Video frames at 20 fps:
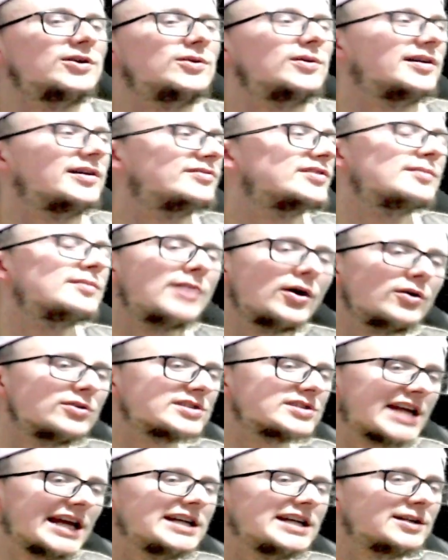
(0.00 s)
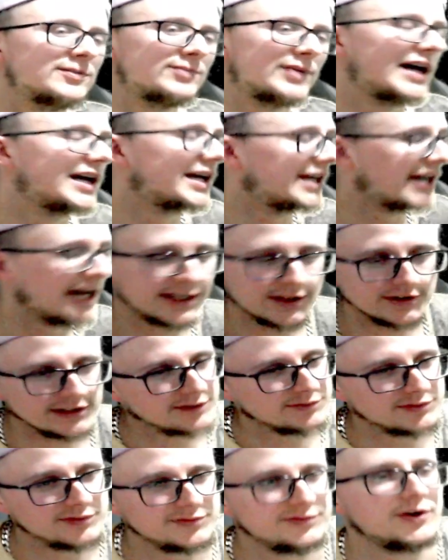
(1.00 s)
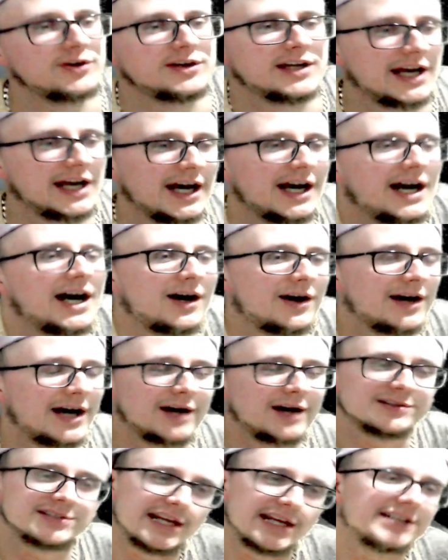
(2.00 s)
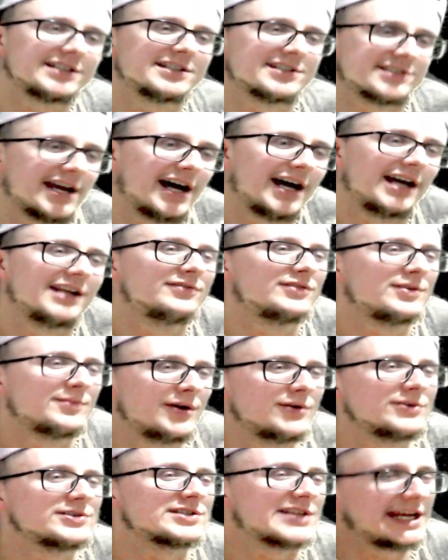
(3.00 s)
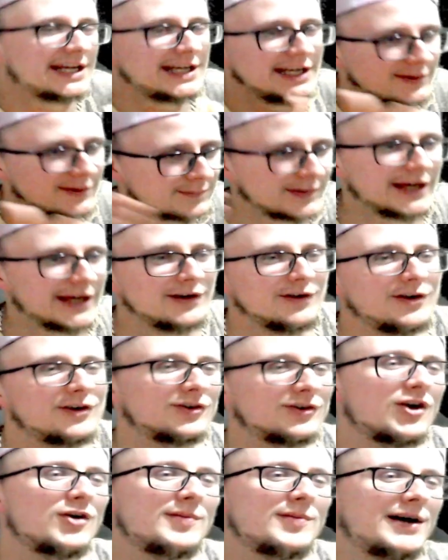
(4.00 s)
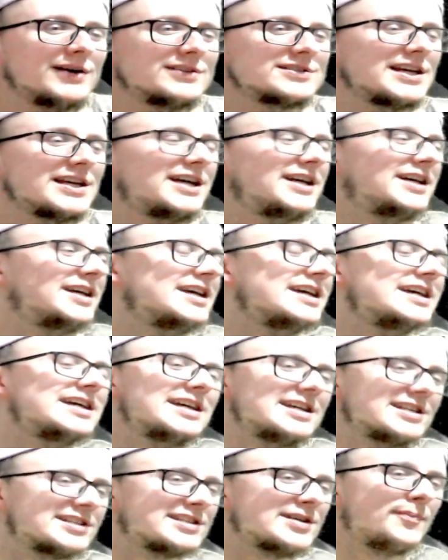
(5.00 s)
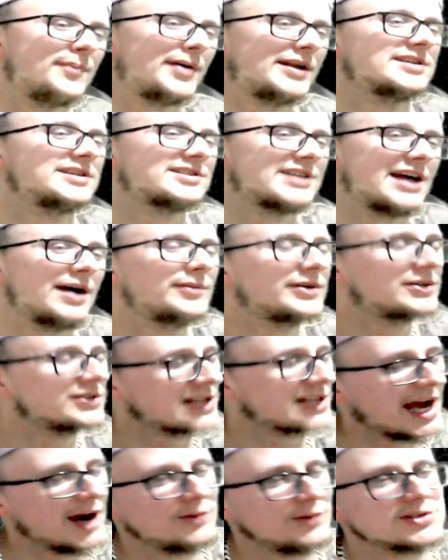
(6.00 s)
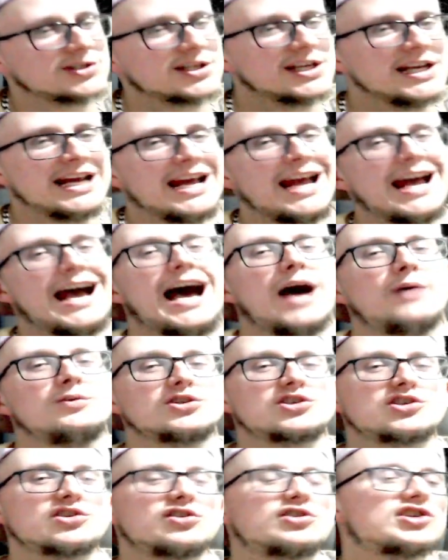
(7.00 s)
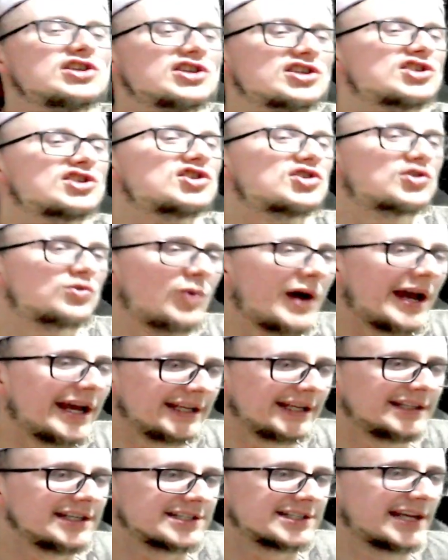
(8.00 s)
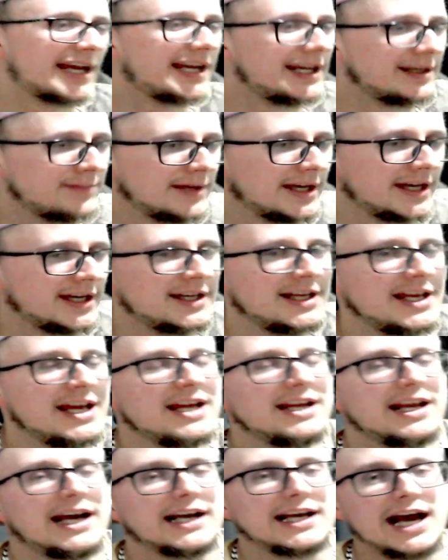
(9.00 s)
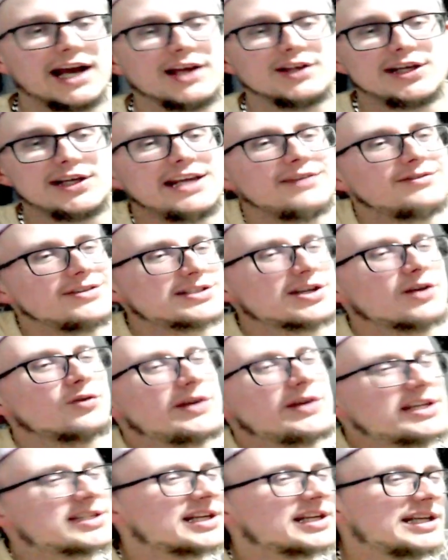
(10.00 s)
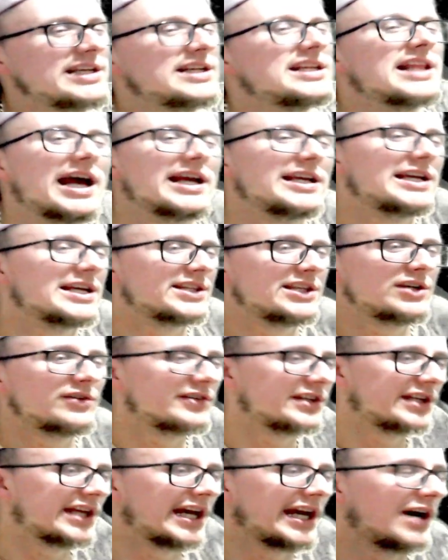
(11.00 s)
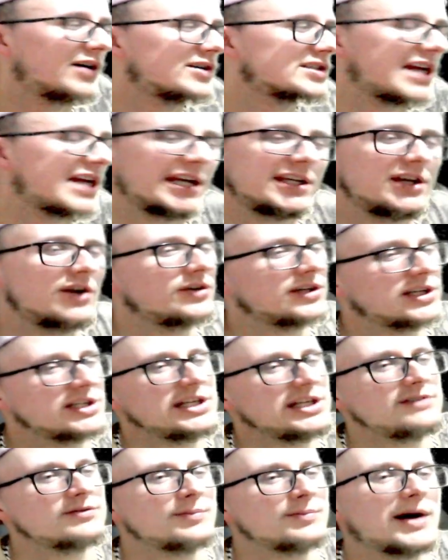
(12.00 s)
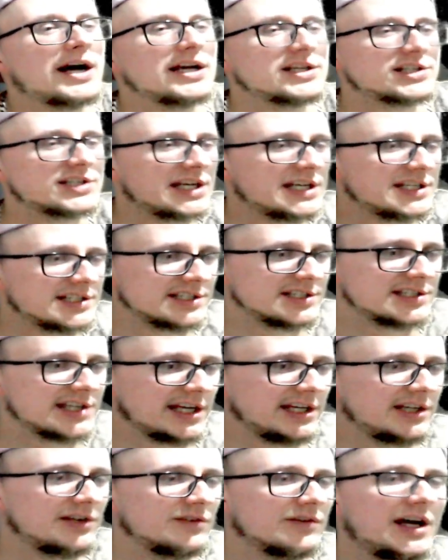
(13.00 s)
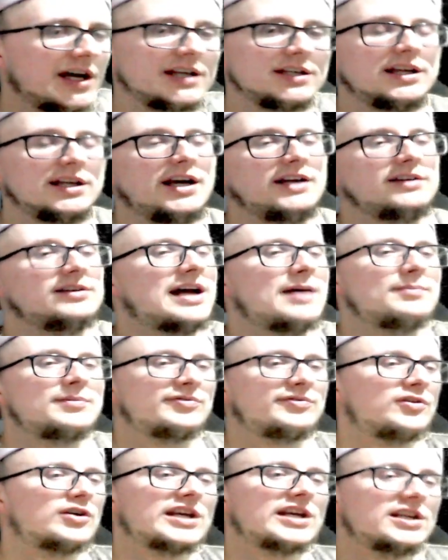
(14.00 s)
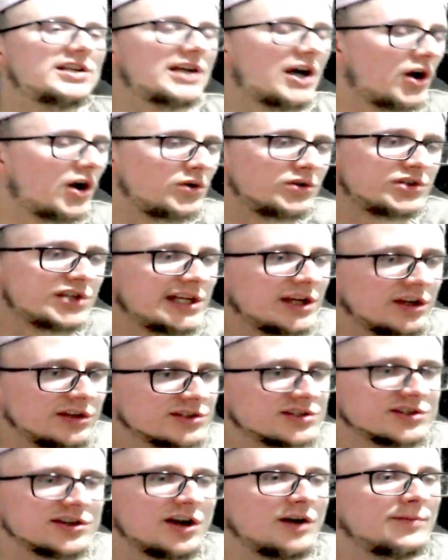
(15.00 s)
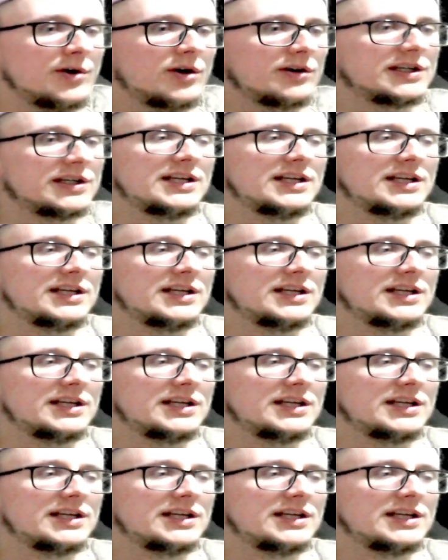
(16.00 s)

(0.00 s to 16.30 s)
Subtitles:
of the most hated player, I don't give a fuck. I'll take the title of the most hated player on chromehounds, yeah? As simple as that, because I was such a sweat at this game, yeah? Like, even to recently, like, yet the other day, I was like, yo, can you even buy shares in Sega, right? Like, I'm a fucking OG on the stock market.